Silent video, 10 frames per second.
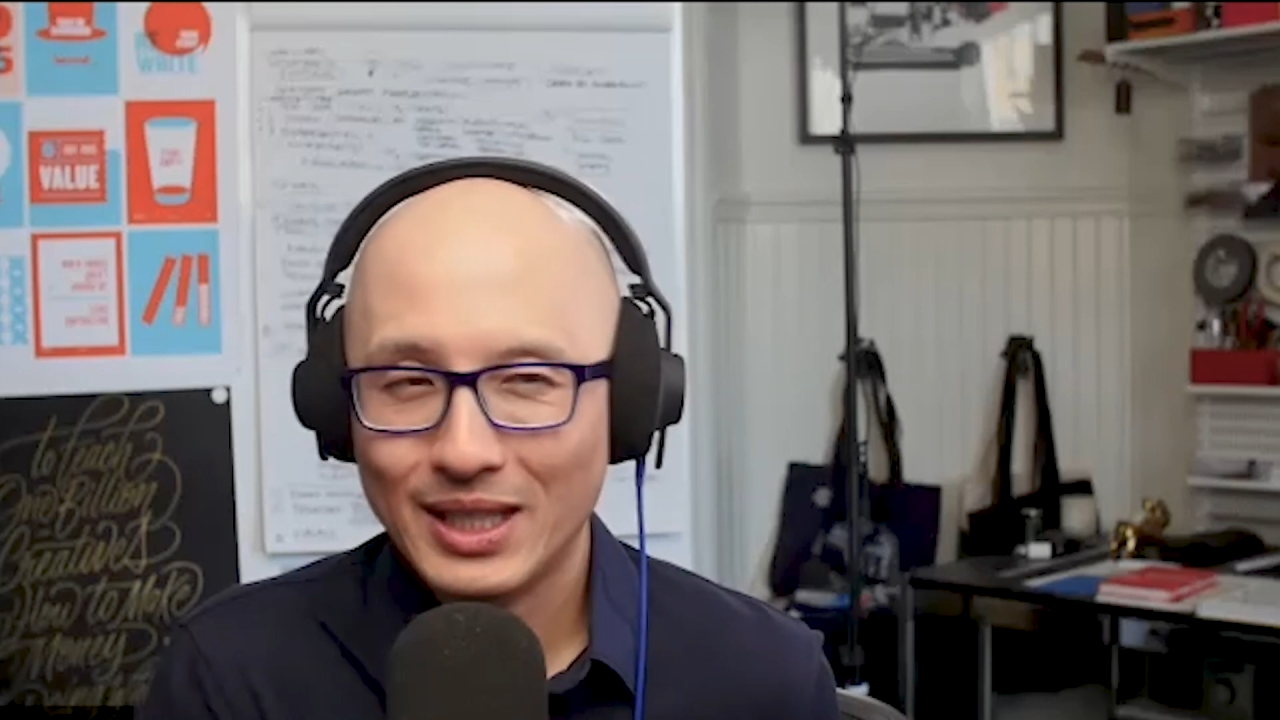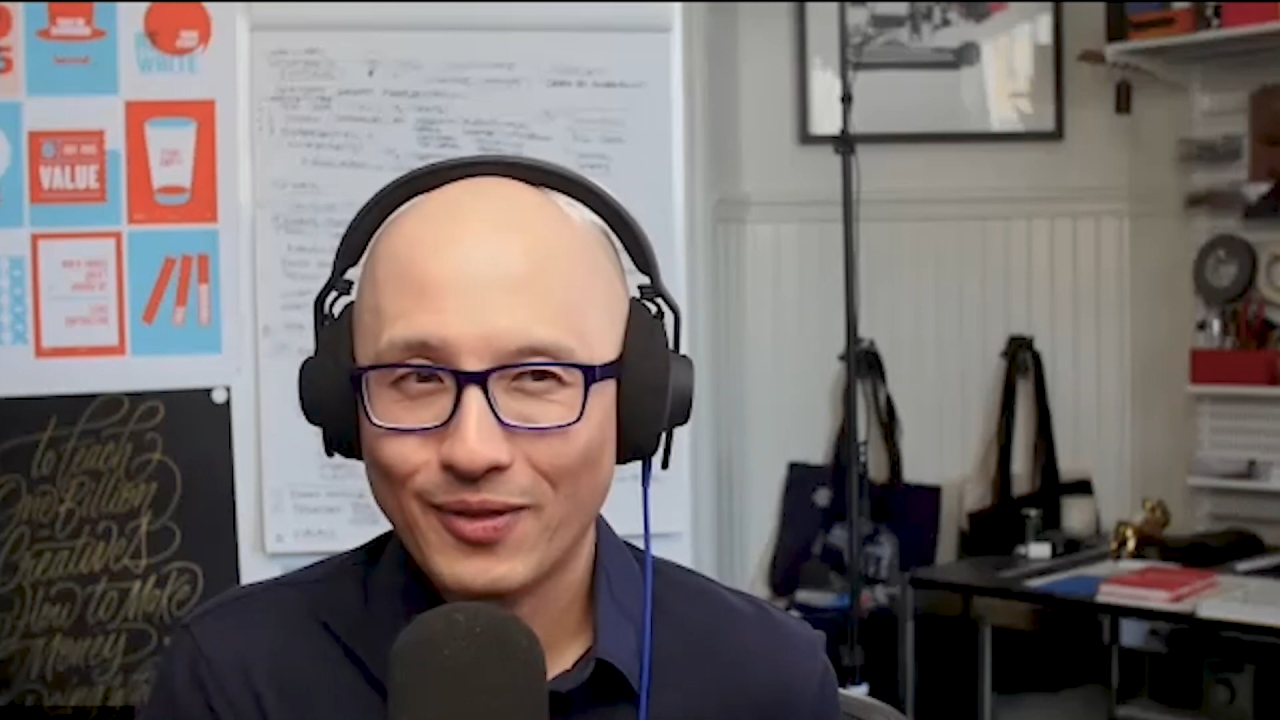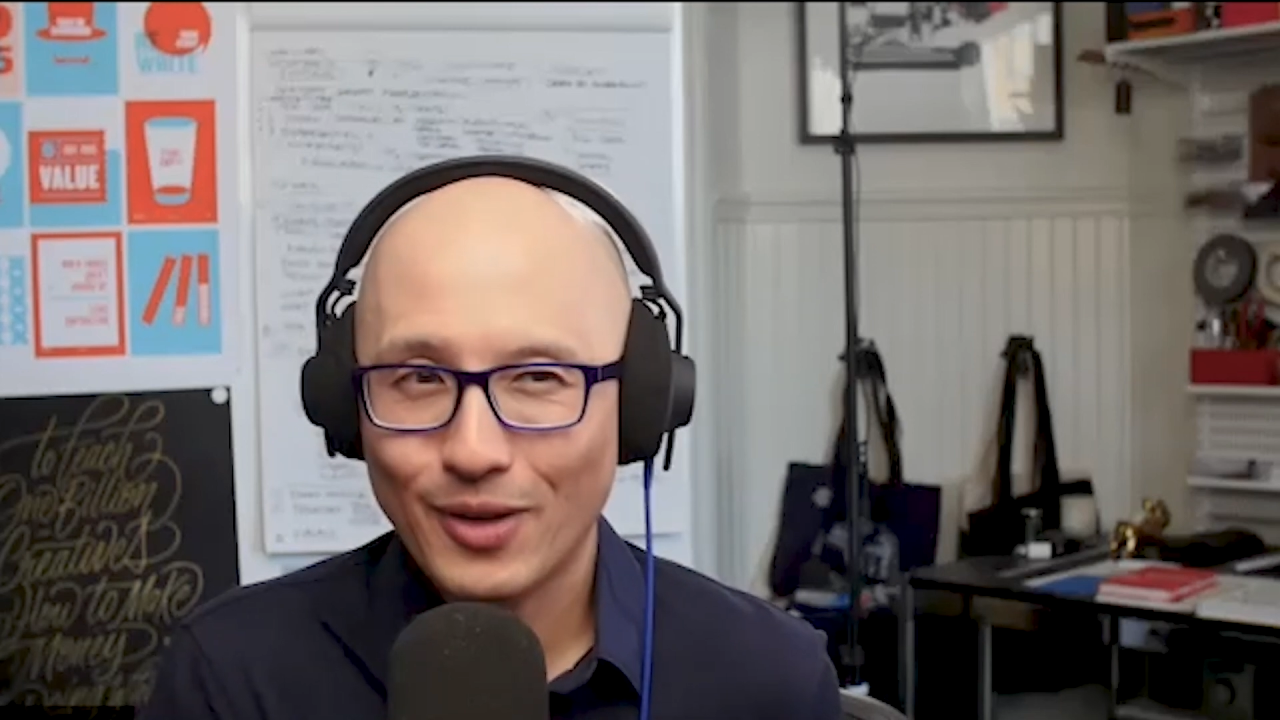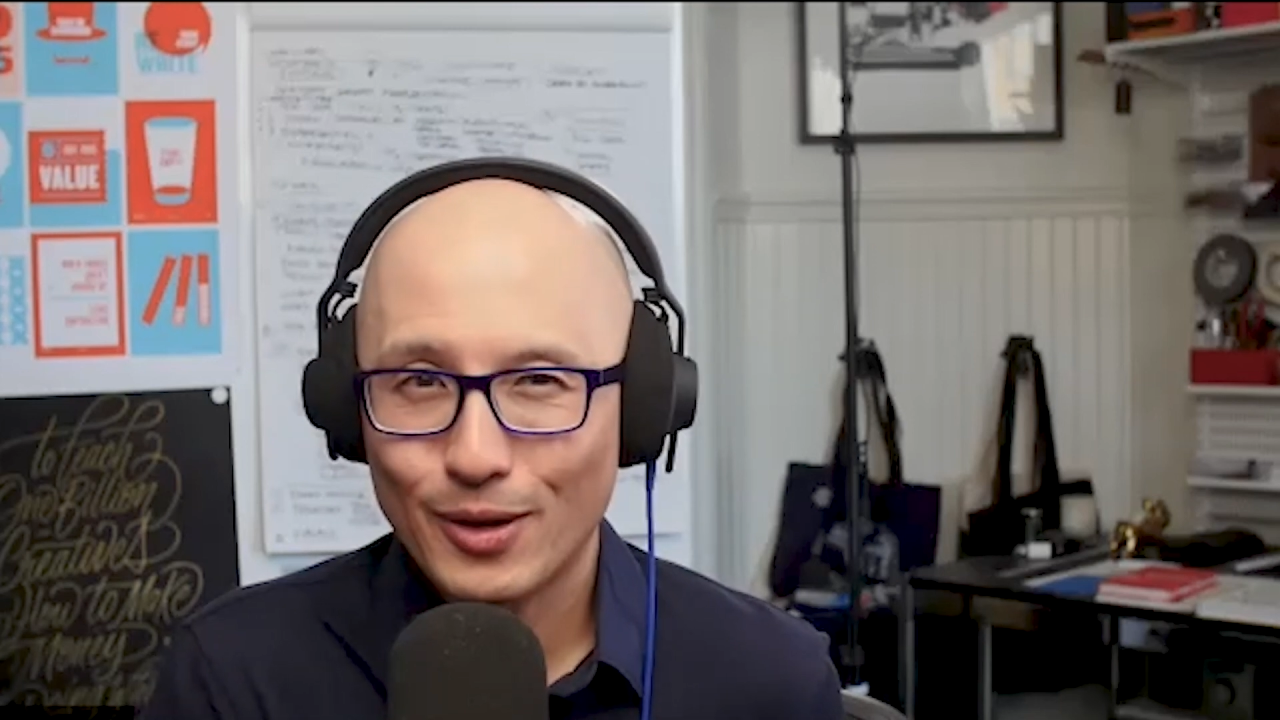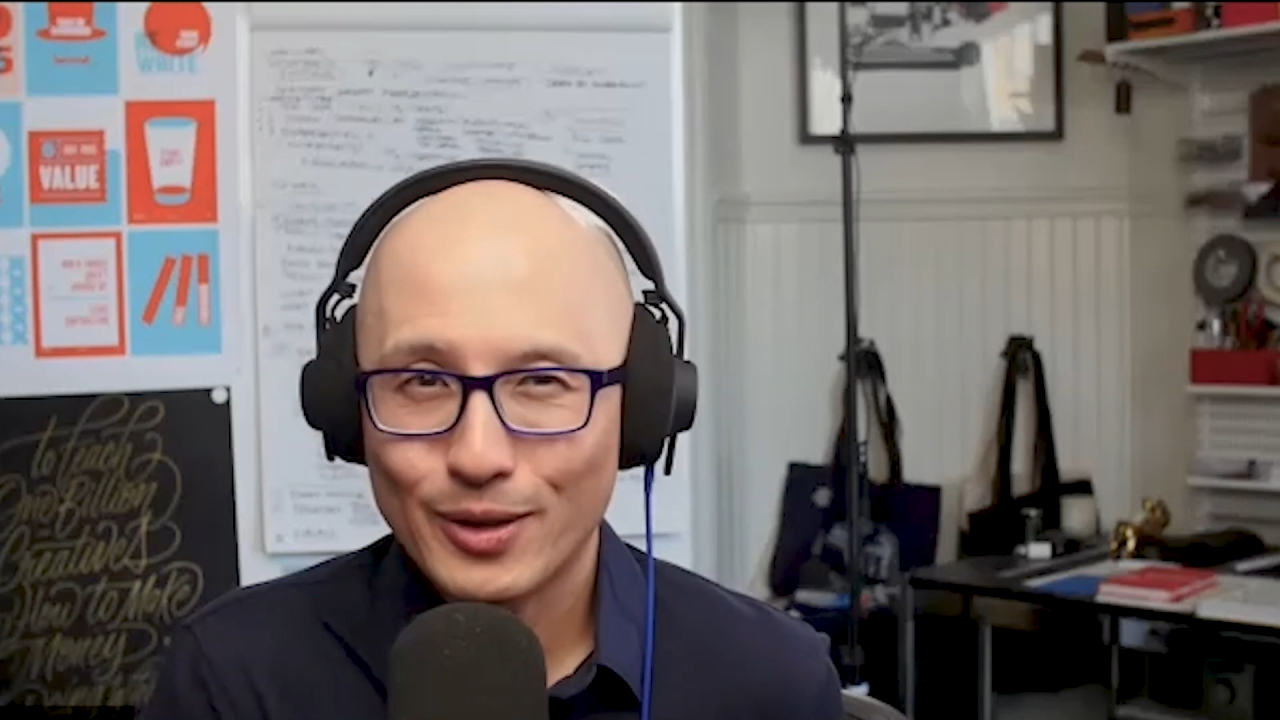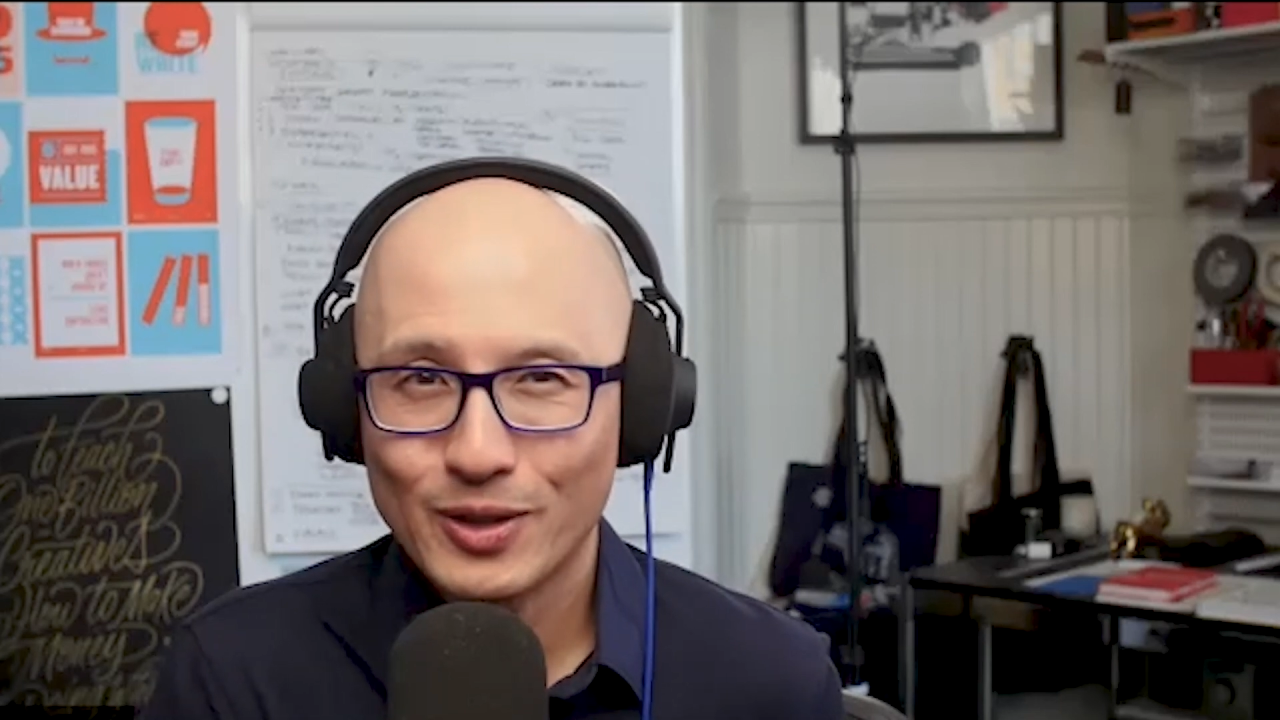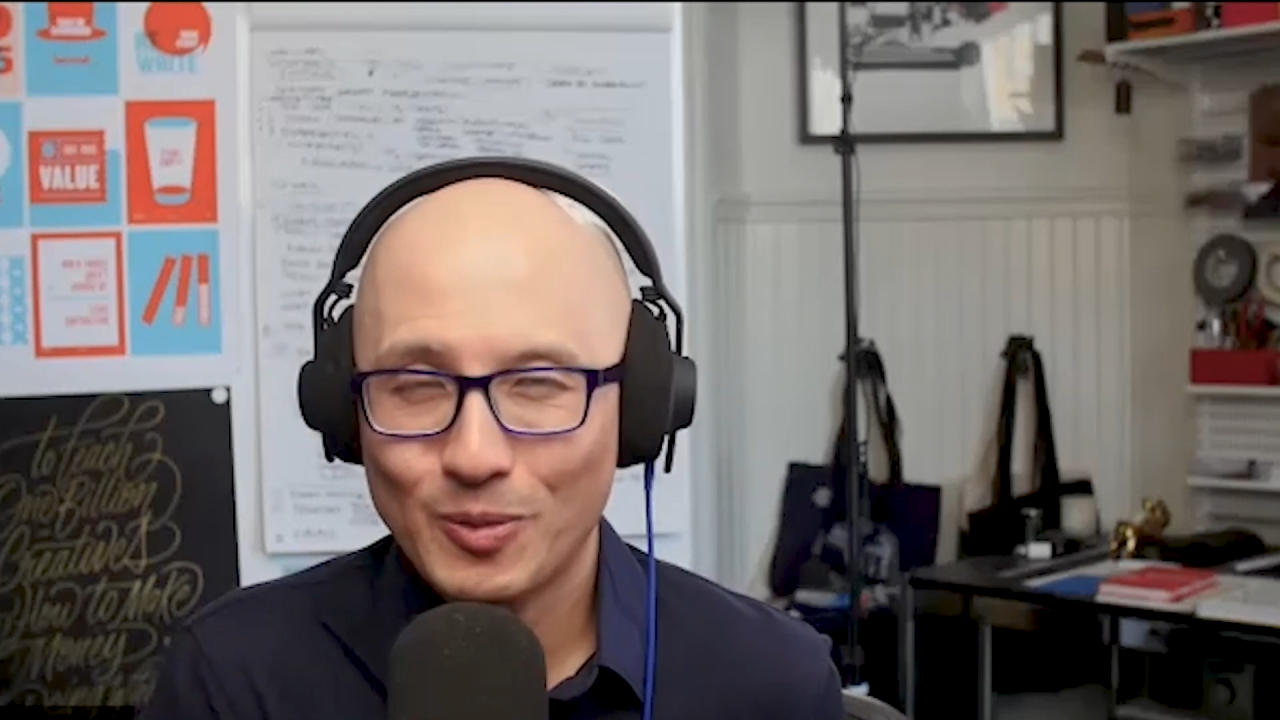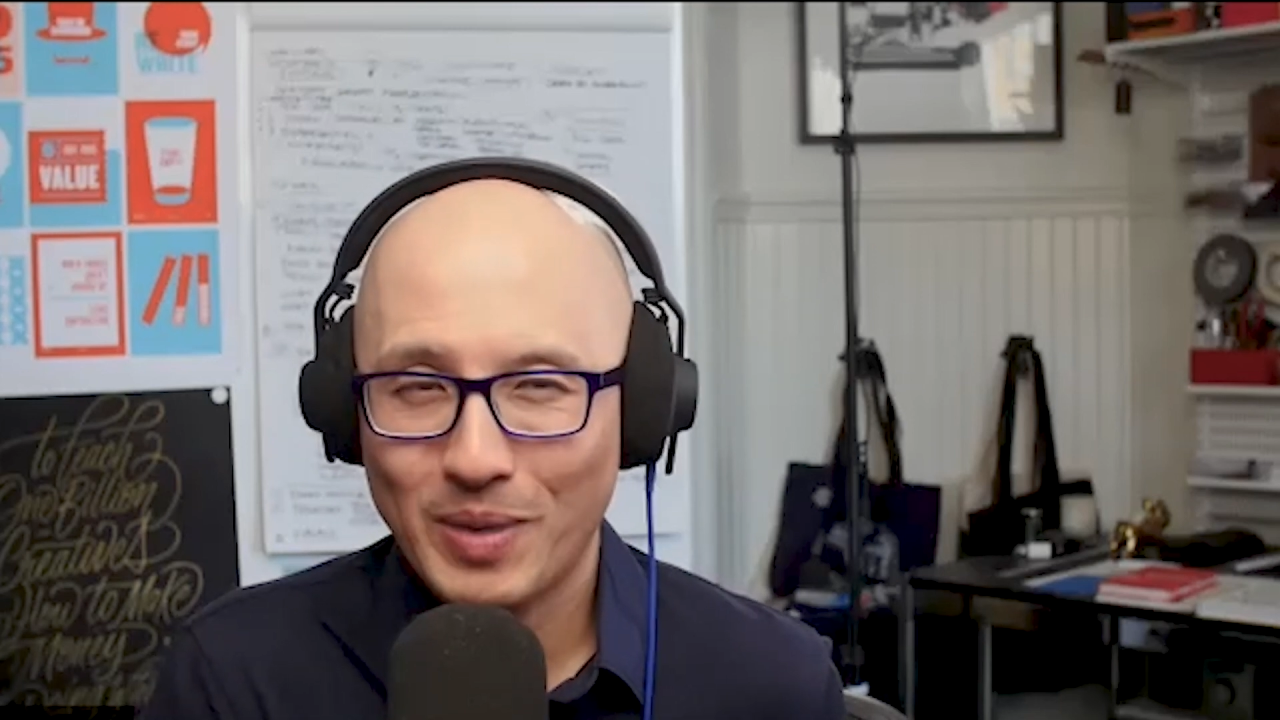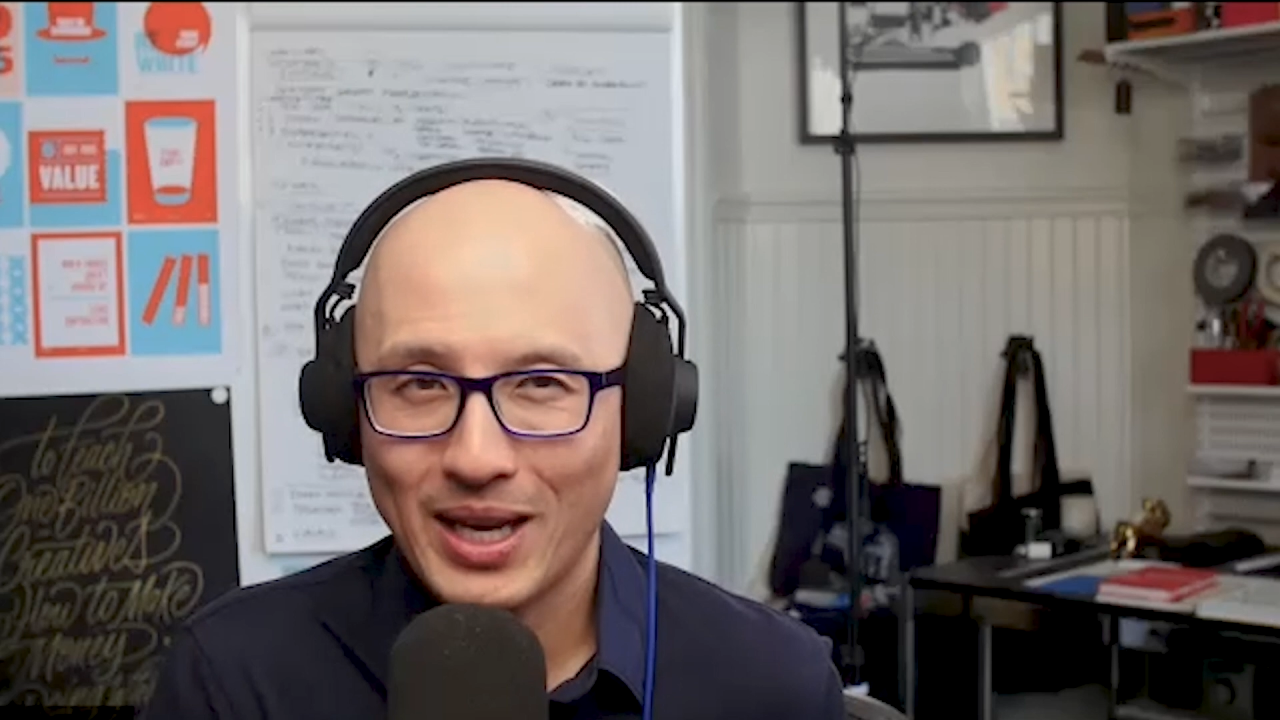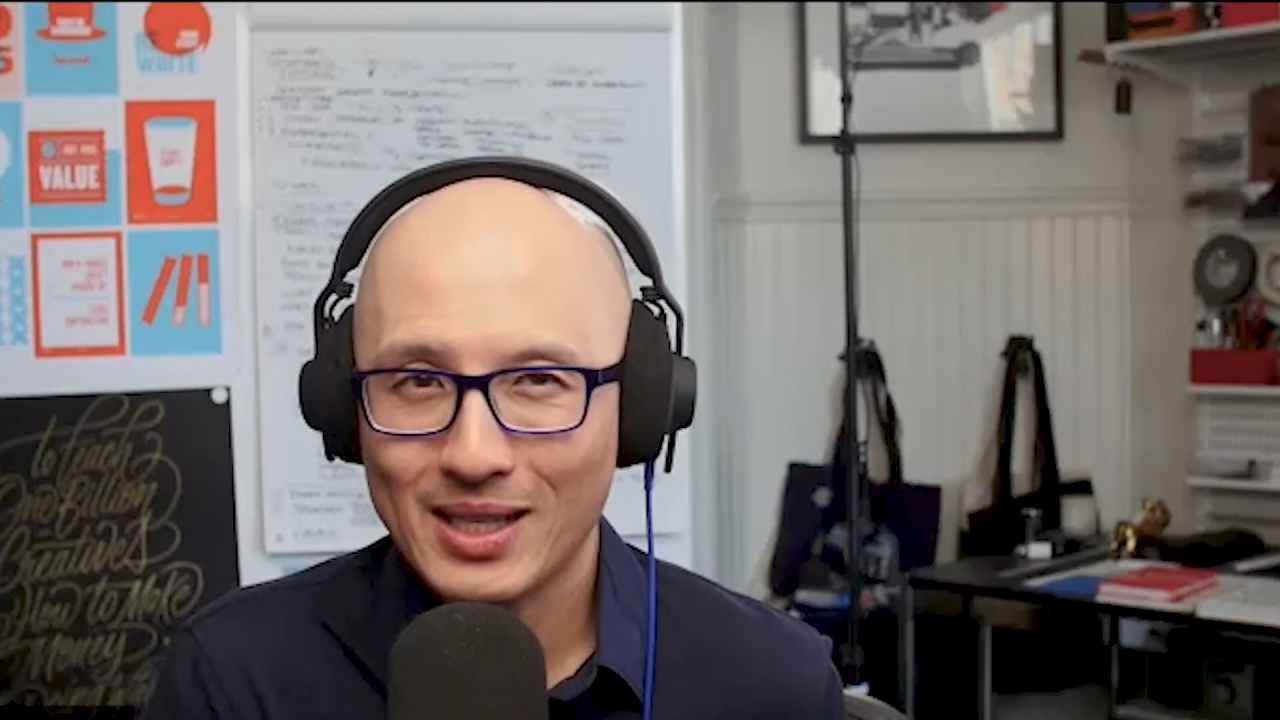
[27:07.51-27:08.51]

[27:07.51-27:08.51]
all the space,